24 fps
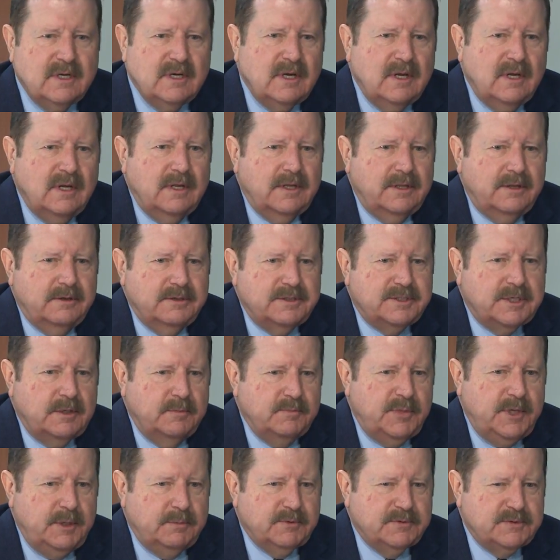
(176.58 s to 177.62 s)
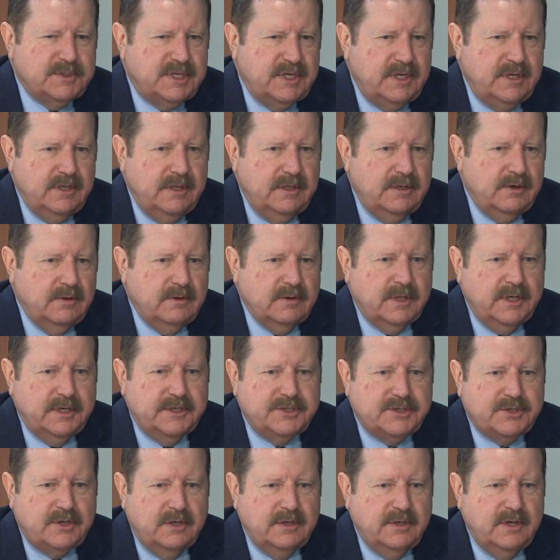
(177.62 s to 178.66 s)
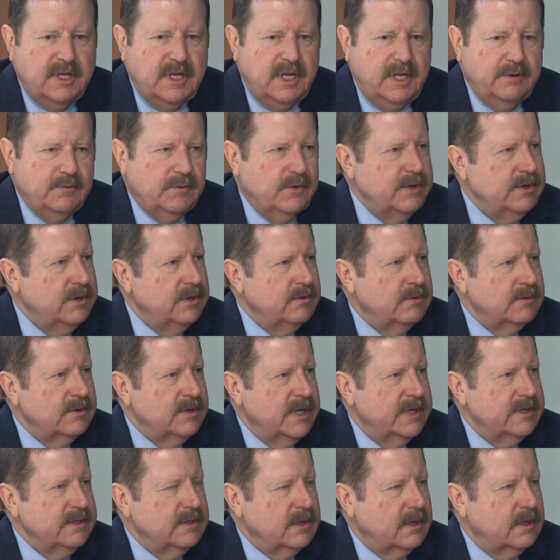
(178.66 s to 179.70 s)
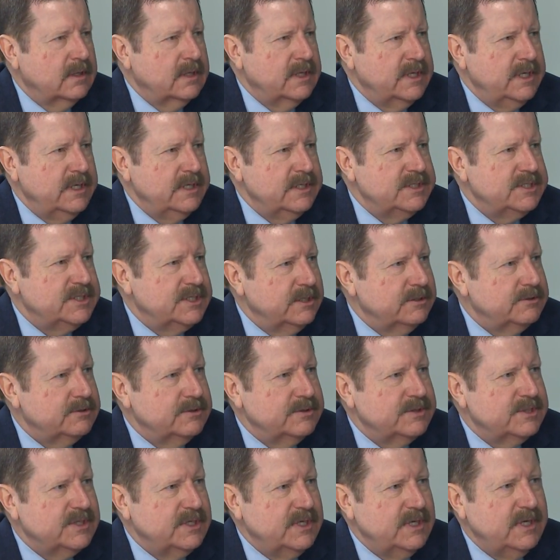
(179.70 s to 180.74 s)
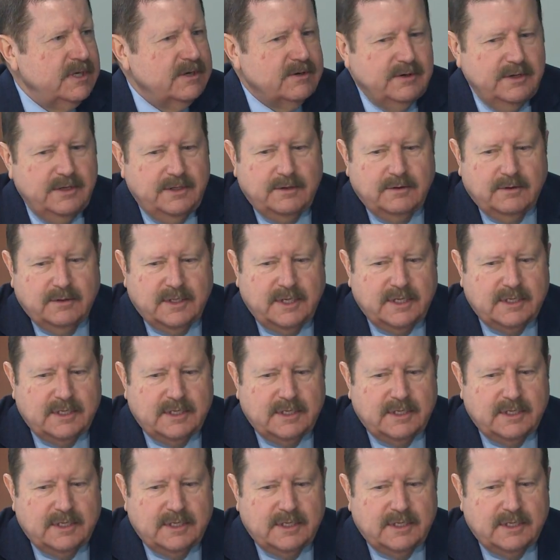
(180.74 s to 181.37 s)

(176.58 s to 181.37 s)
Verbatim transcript: You know, some people say they don't like Chardonnay. Well, you don't like the clean, citrusy, or you don't like the